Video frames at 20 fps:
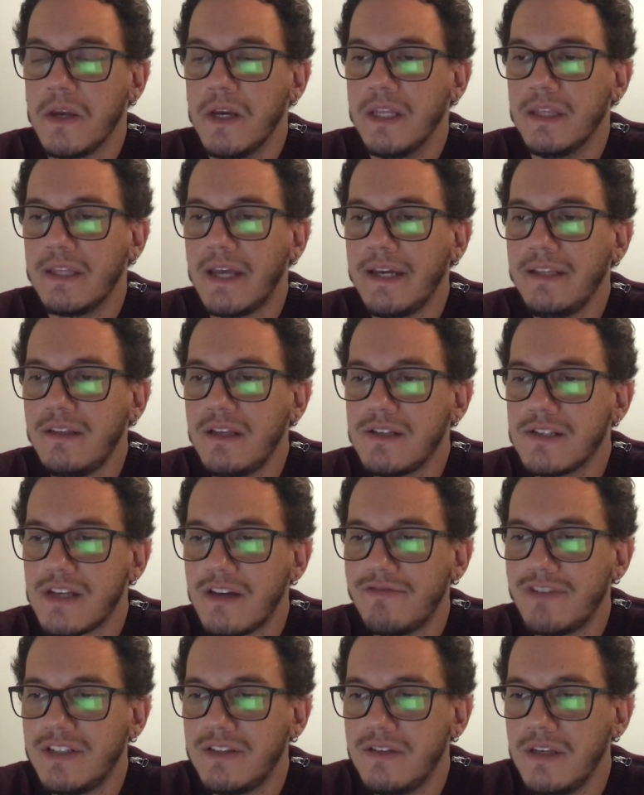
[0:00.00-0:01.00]
In
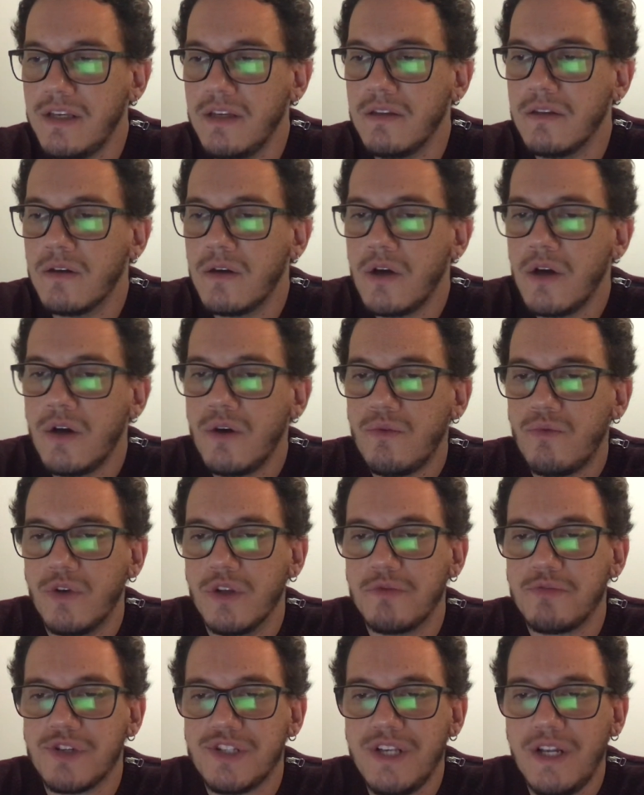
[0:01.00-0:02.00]
1917,
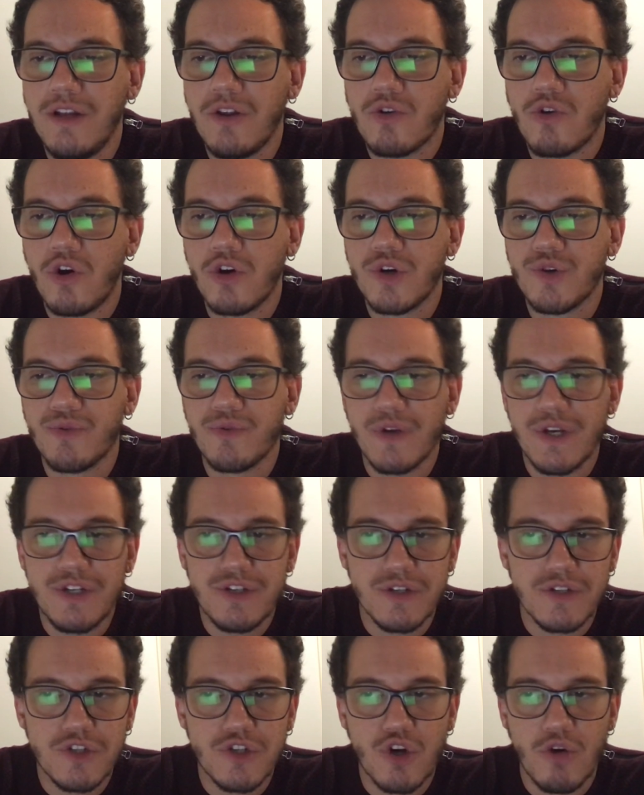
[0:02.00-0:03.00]
when the Brazilian
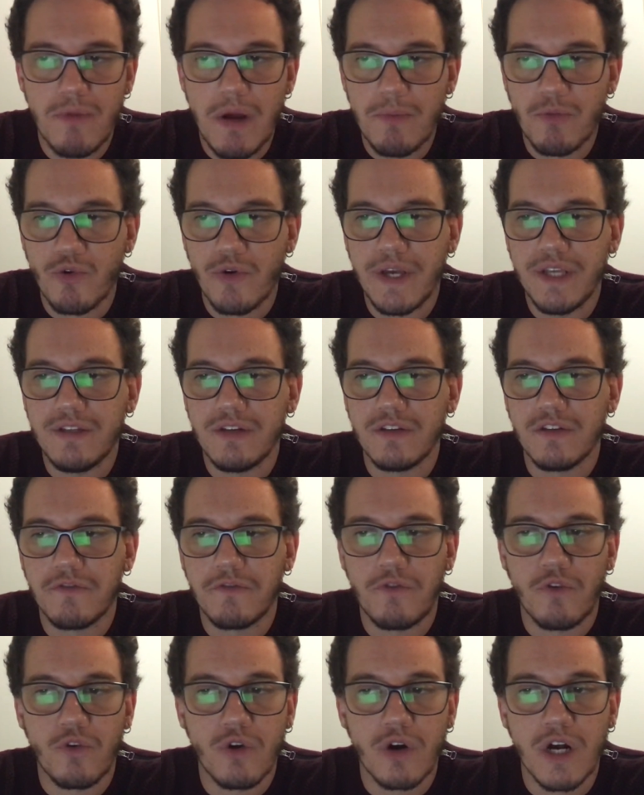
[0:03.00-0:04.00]
congregations commemorated
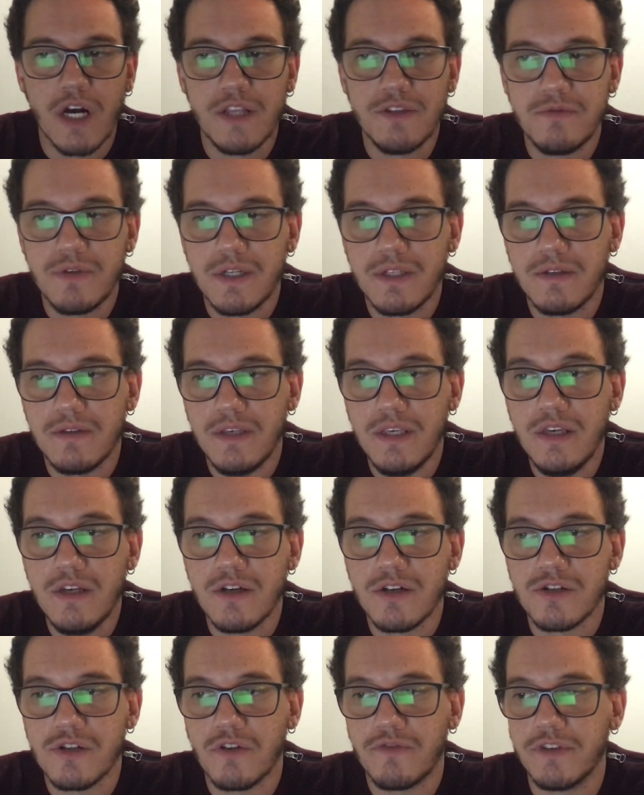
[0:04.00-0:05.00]
400
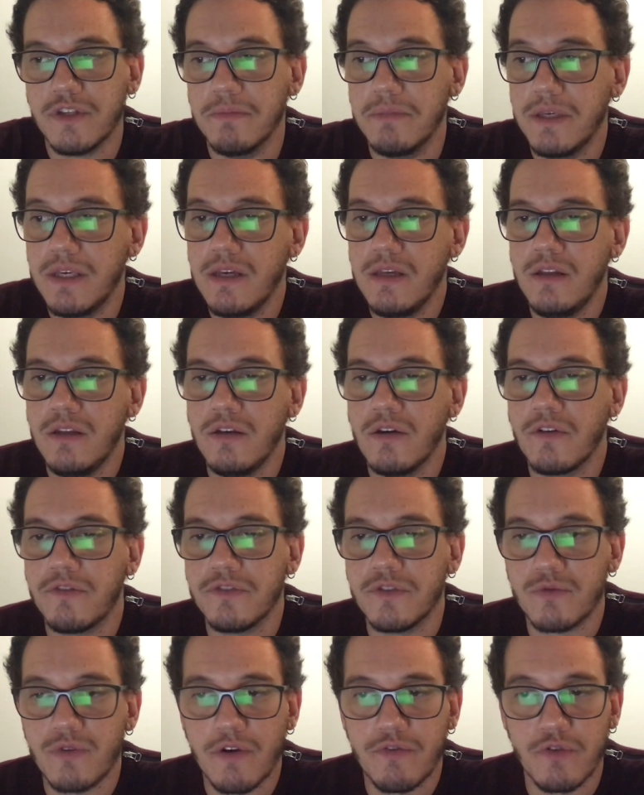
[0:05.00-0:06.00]
years of the beginning of
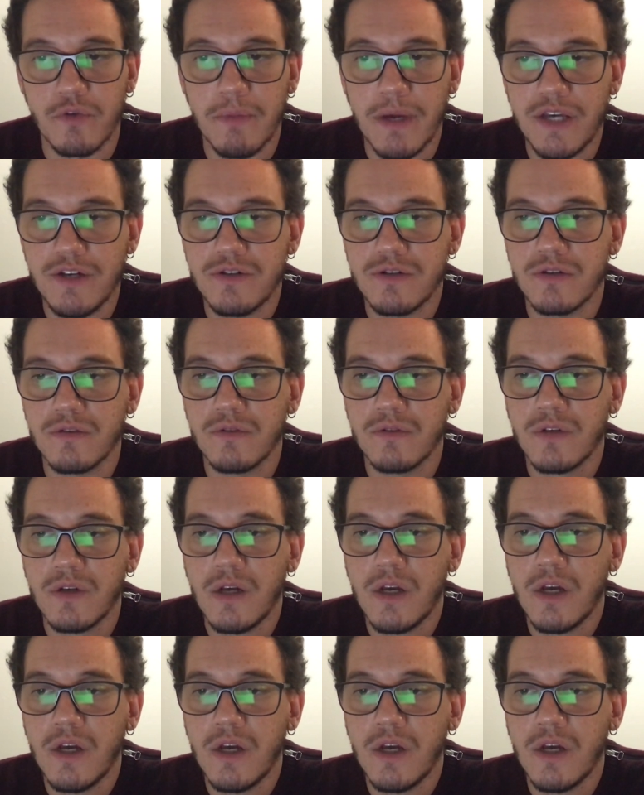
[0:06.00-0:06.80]
the Reformation,